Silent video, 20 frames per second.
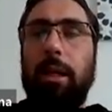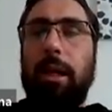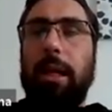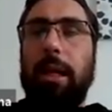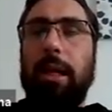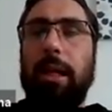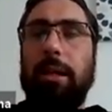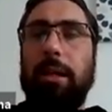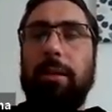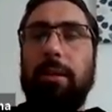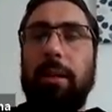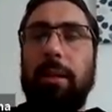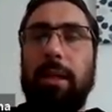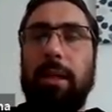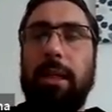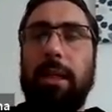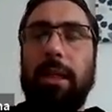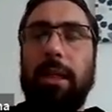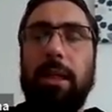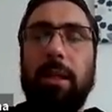
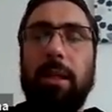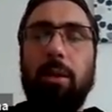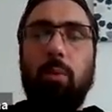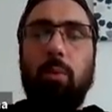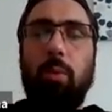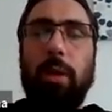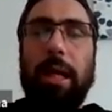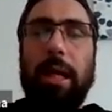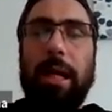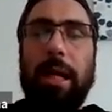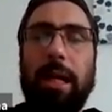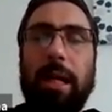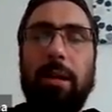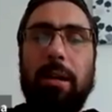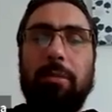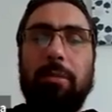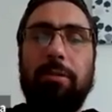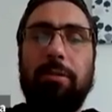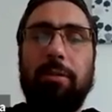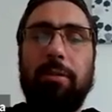And here we
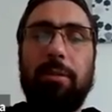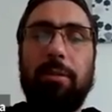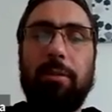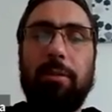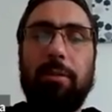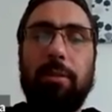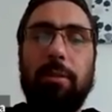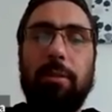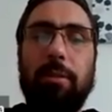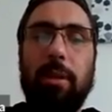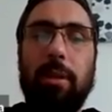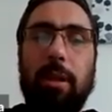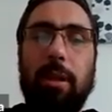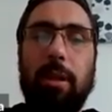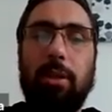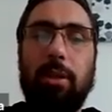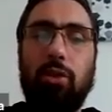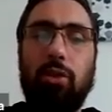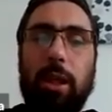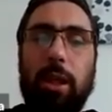have
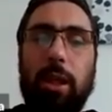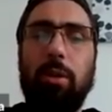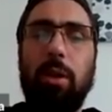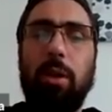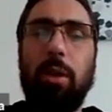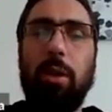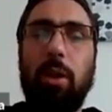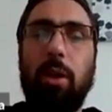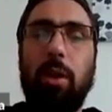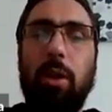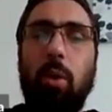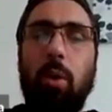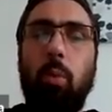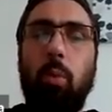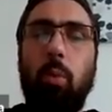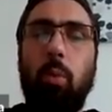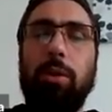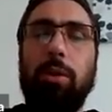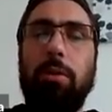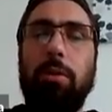general.
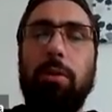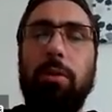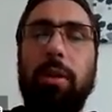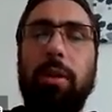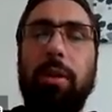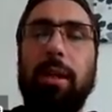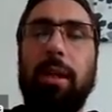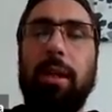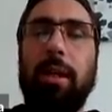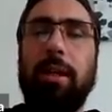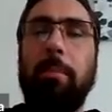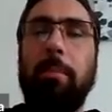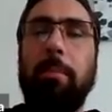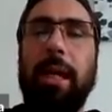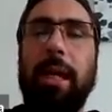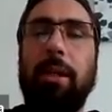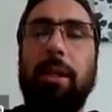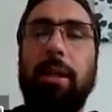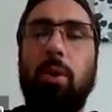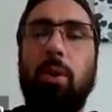What do you think are
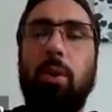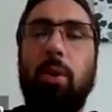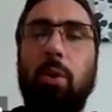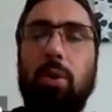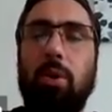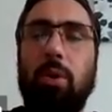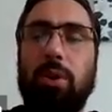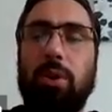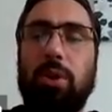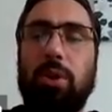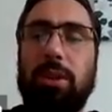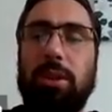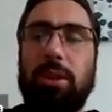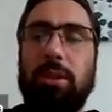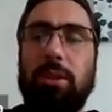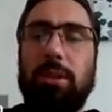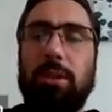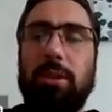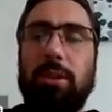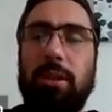the main
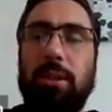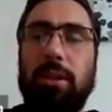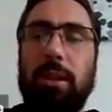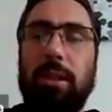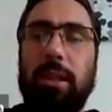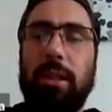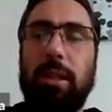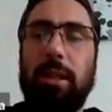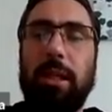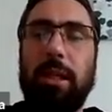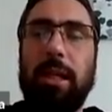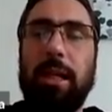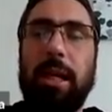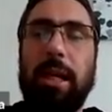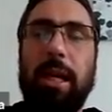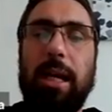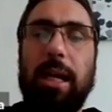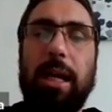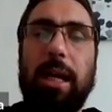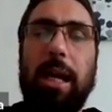causes?
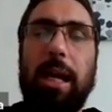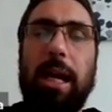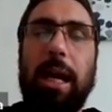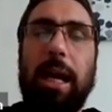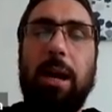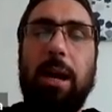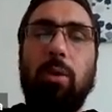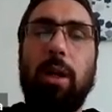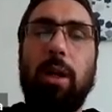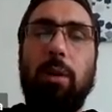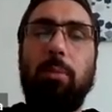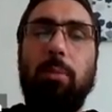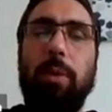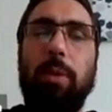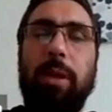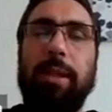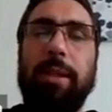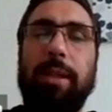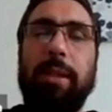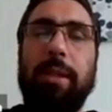How can
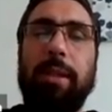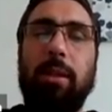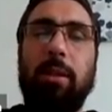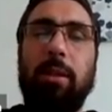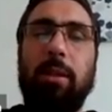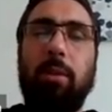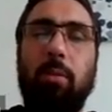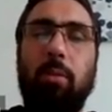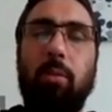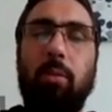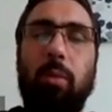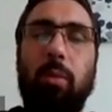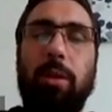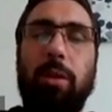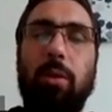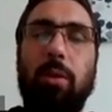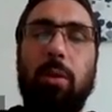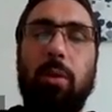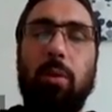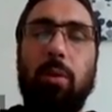we deal
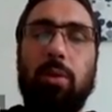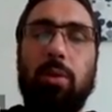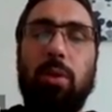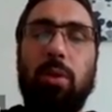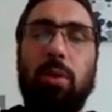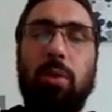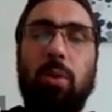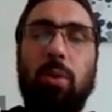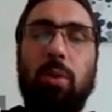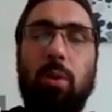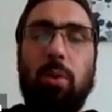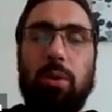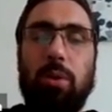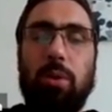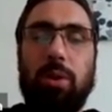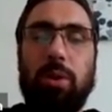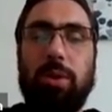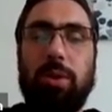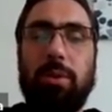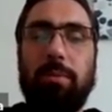with those
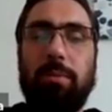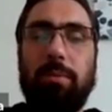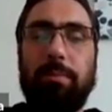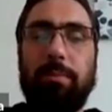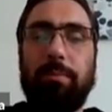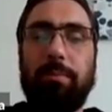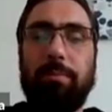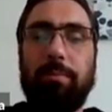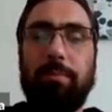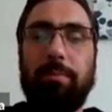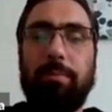causes?